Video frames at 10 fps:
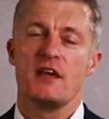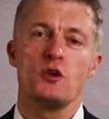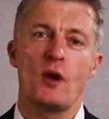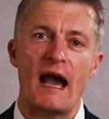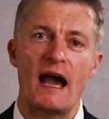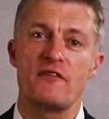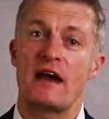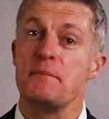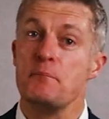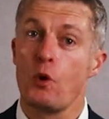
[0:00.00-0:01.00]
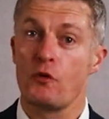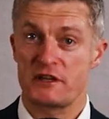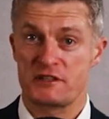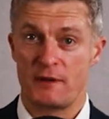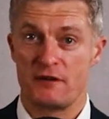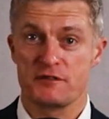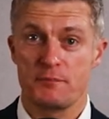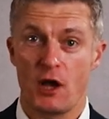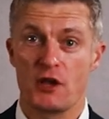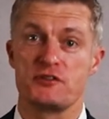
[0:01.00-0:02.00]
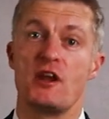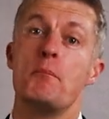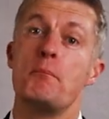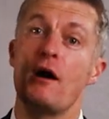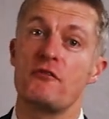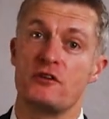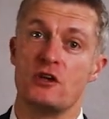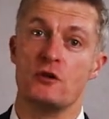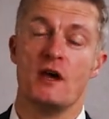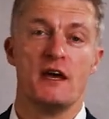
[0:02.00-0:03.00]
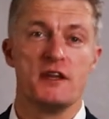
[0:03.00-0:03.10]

You have a more experienced person above you